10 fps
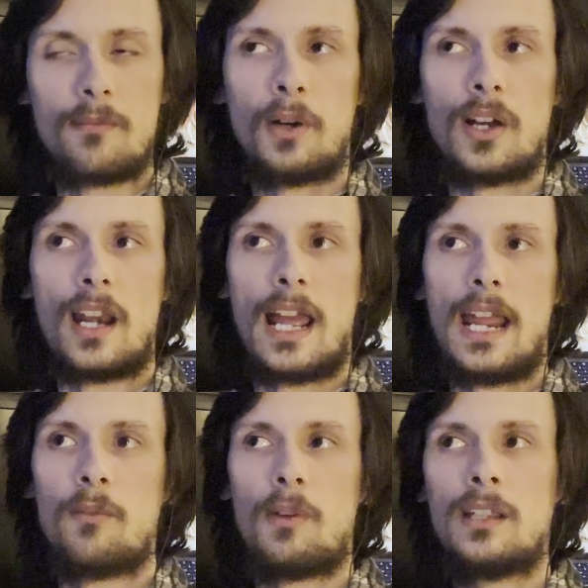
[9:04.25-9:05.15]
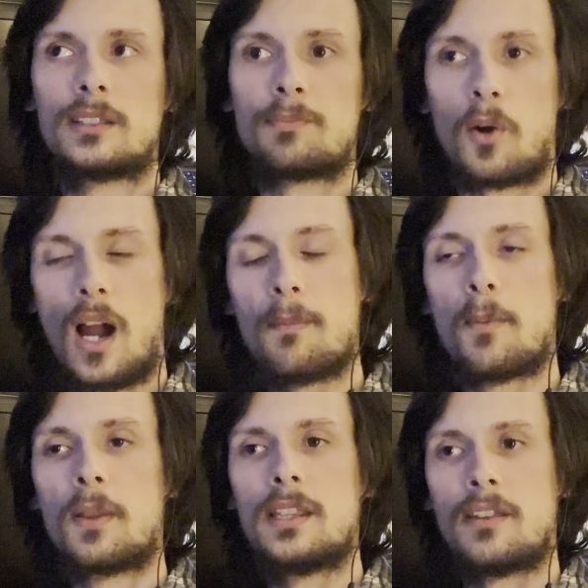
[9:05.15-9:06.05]
but it is
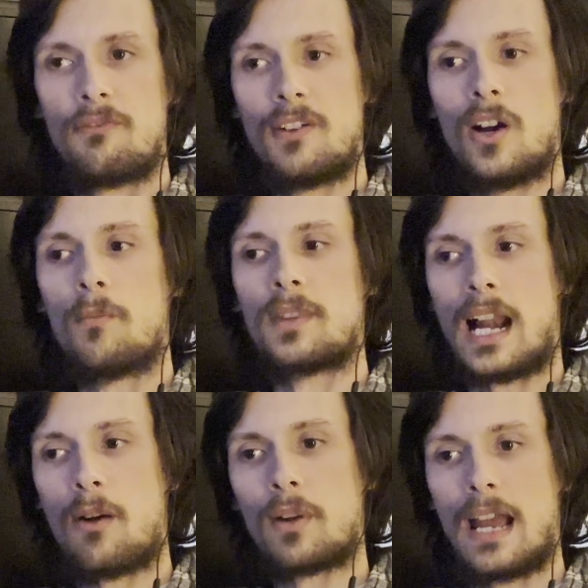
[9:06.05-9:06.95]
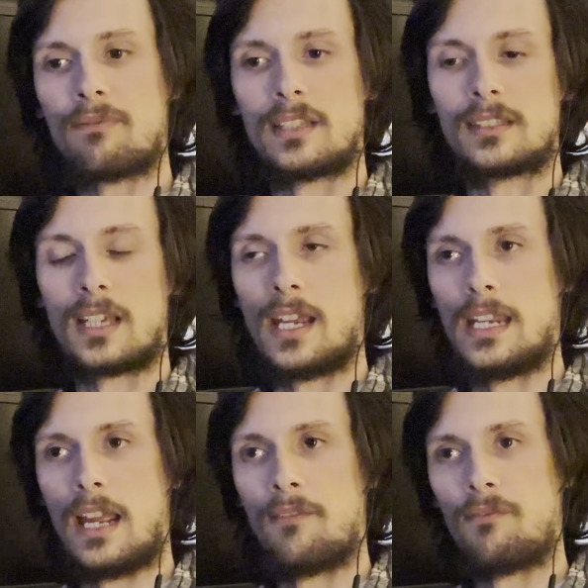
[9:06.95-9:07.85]
probably the film that I would have to
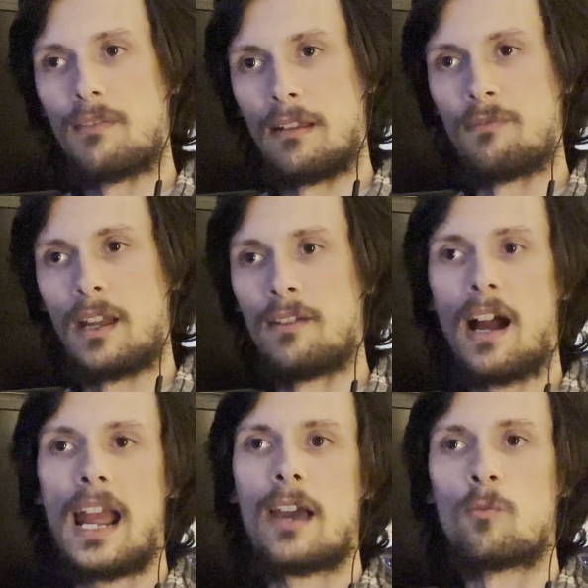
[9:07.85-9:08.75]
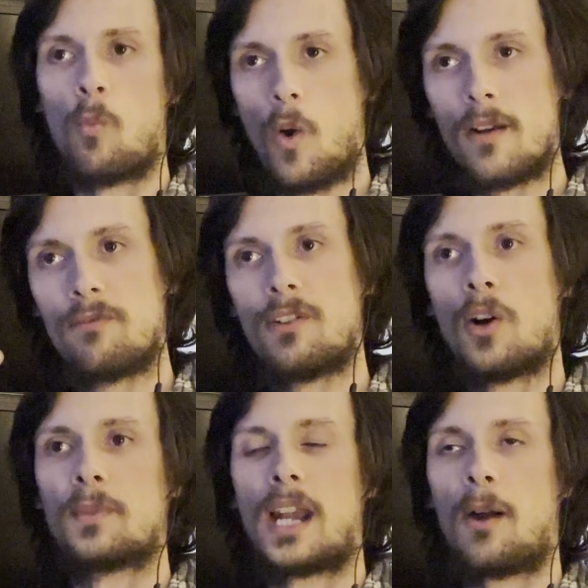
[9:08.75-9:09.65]
say, if I had one
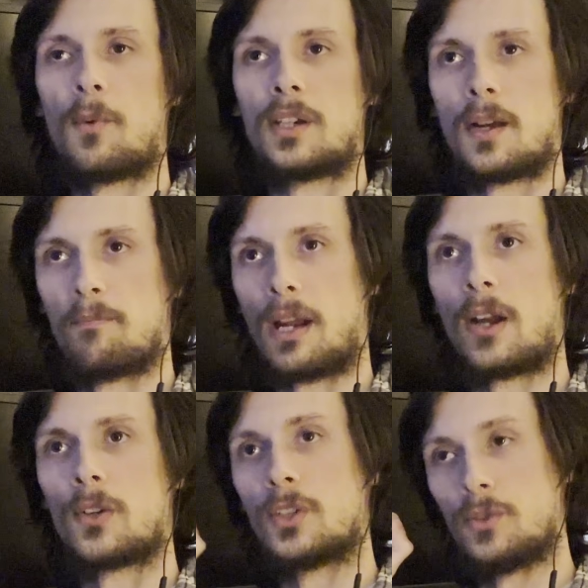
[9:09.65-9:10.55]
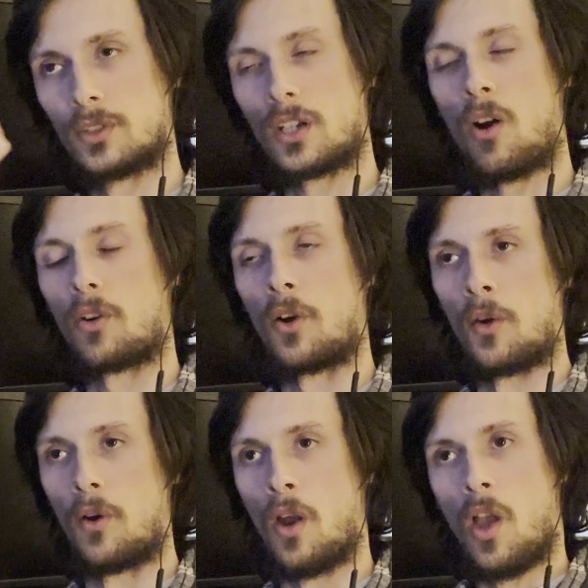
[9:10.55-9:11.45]
film that I would compare to
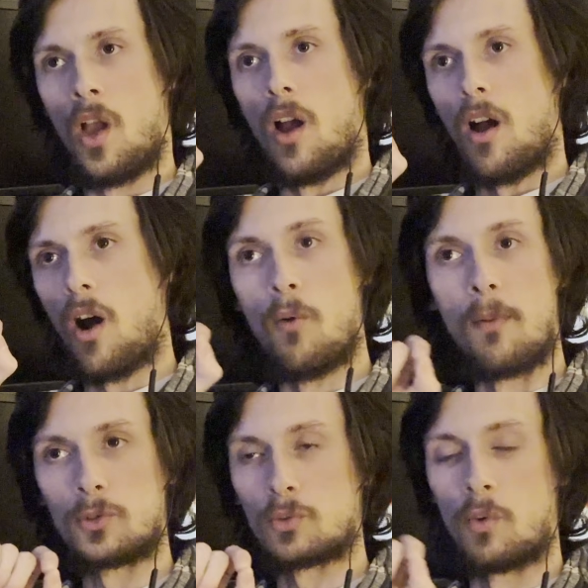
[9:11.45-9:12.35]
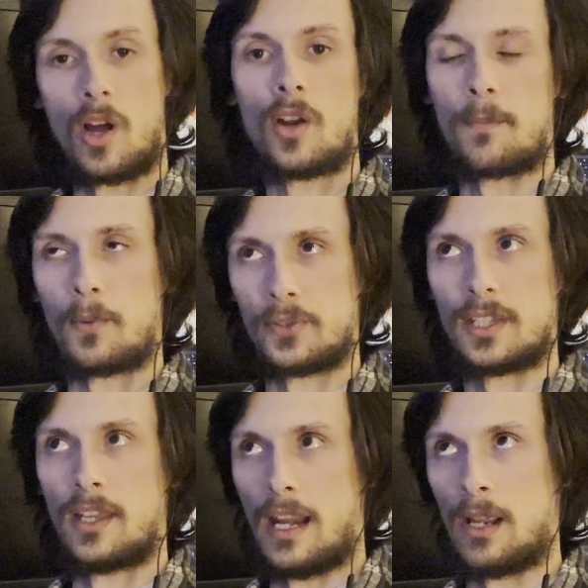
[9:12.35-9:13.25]
Stalker almost
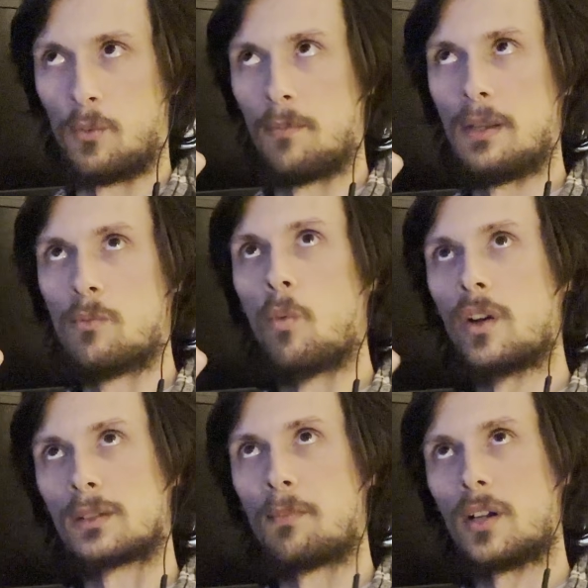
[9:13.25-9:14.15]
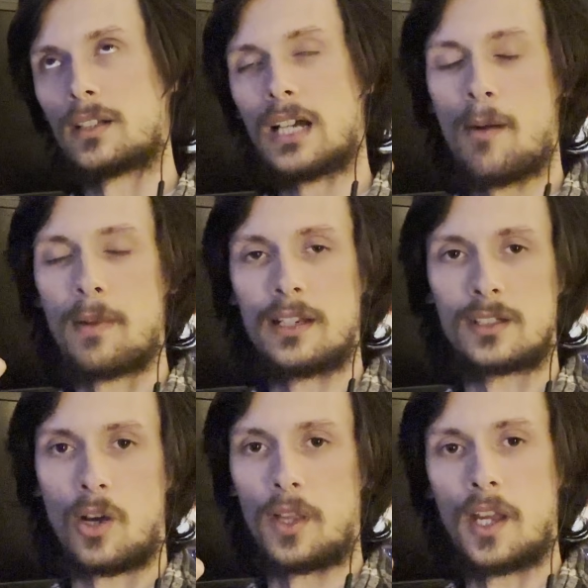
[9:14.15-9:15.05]
100%, it would be Once Upon a Time in
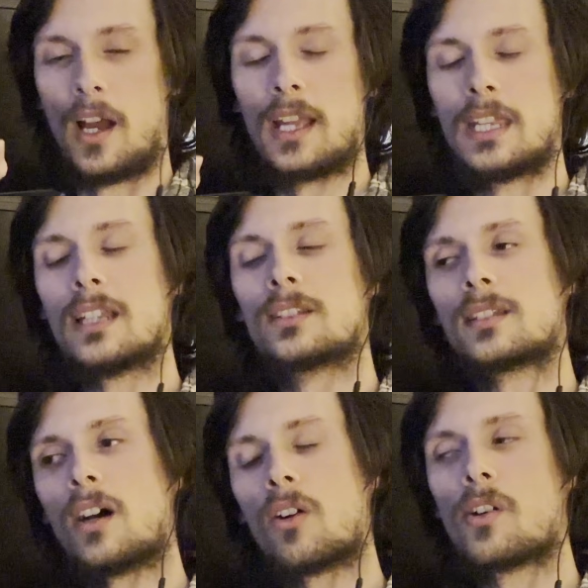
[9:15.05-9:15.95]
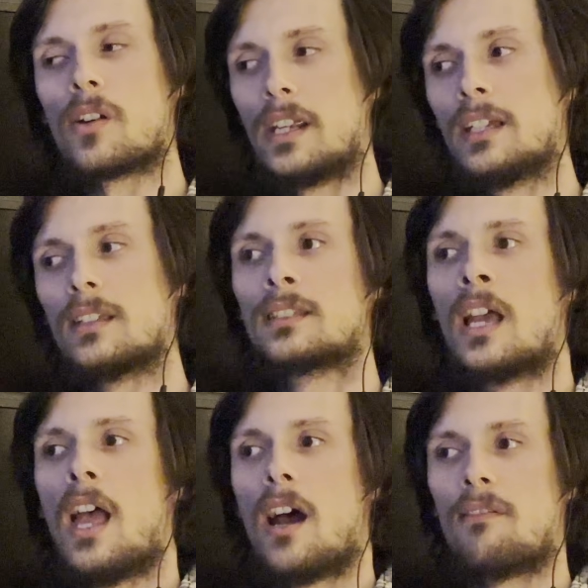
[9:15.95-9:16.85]
Anatolia. Again, Stalker is
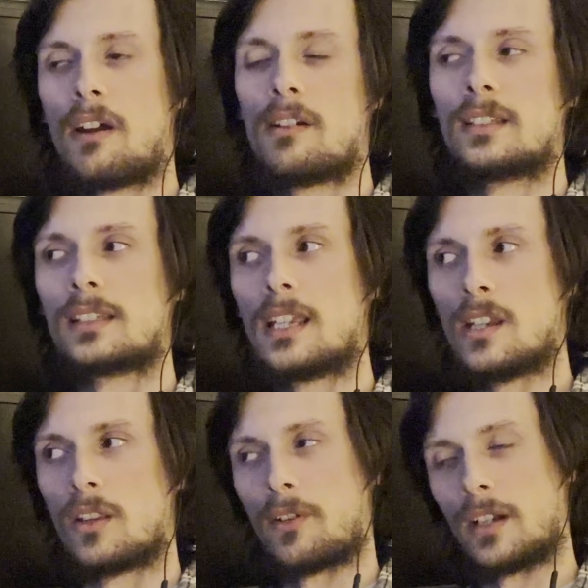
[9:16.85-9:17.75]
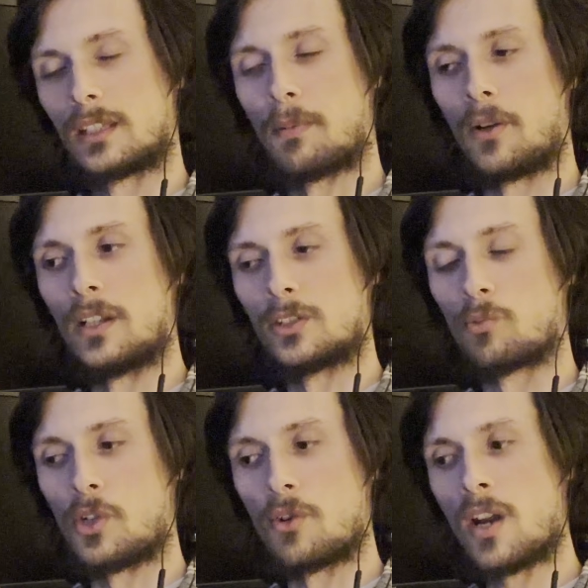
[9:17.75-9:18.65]
a very singular experience
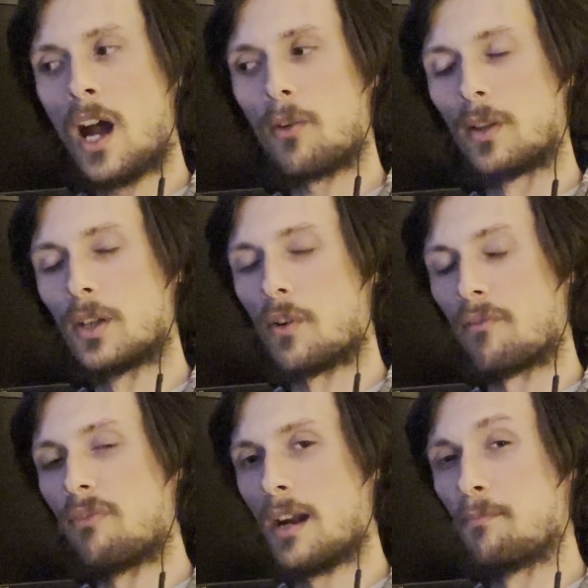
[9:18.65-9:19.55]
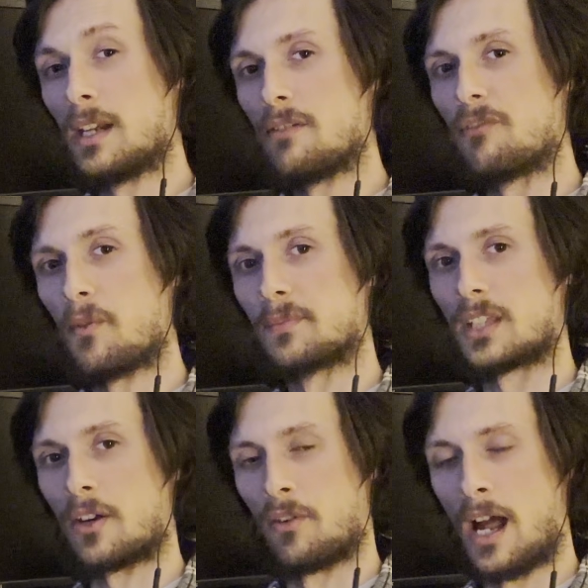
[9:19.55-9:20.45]
where you're not really going to find many films
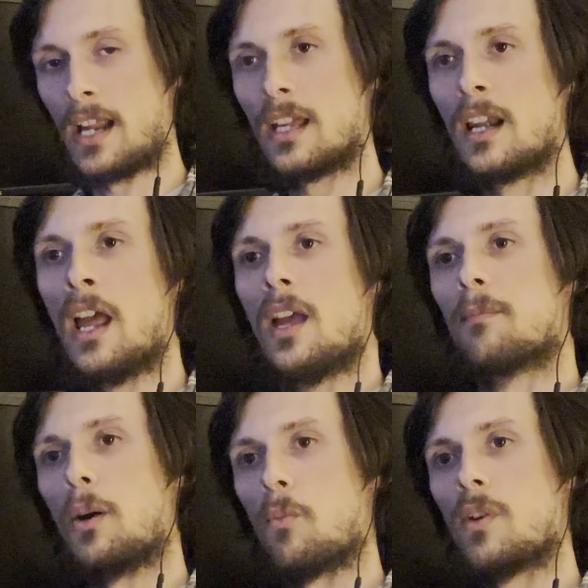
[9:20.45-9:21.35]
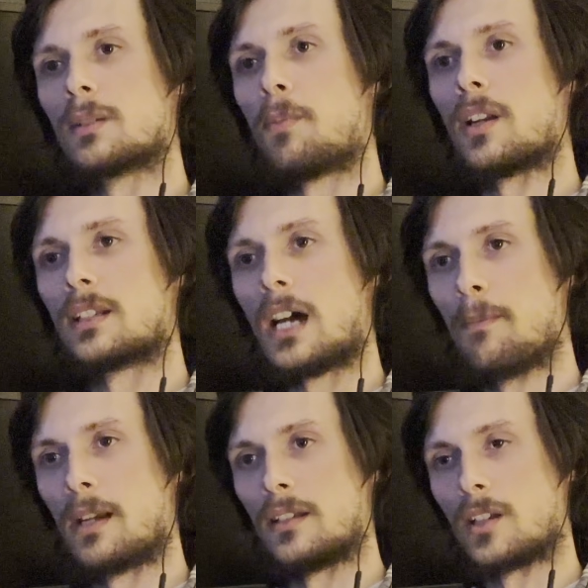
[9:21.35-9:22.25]
that are like it, but Once Upon a
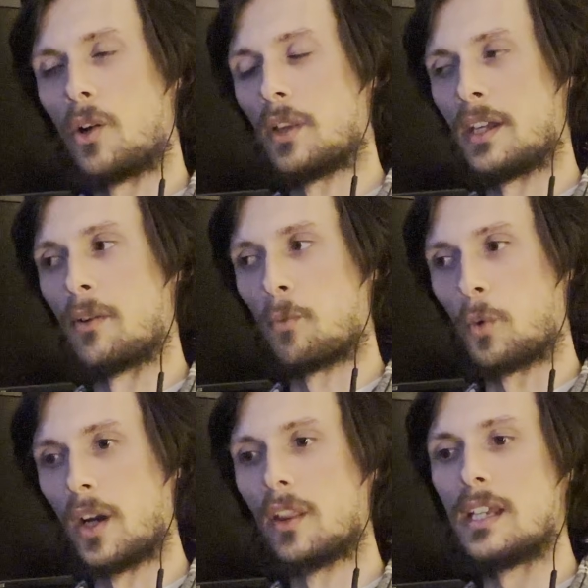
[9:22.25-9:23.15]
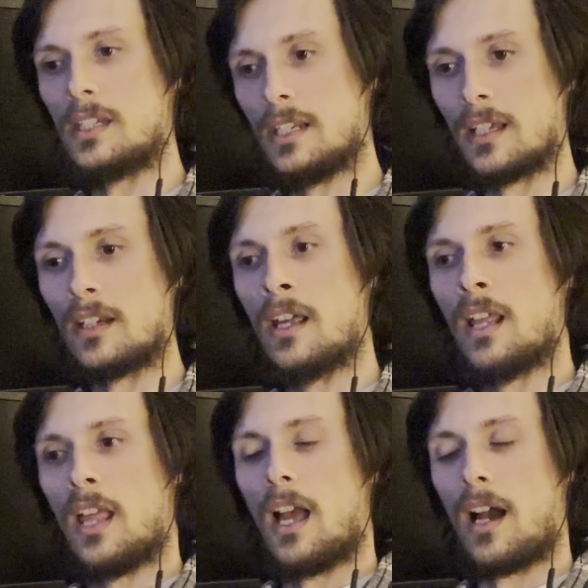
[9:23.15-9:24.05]
Time in Anatolia really did,
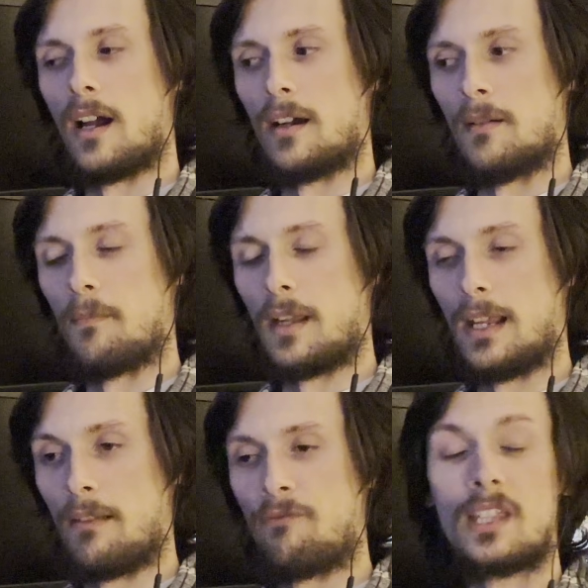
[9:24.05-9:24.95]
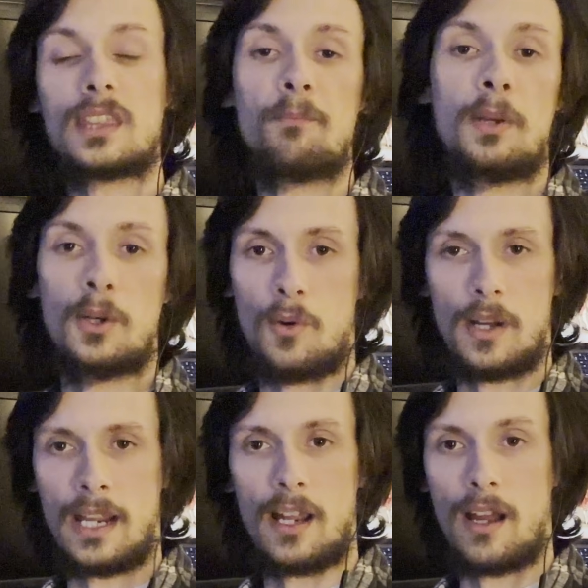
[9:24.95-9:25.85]
it fit the bill.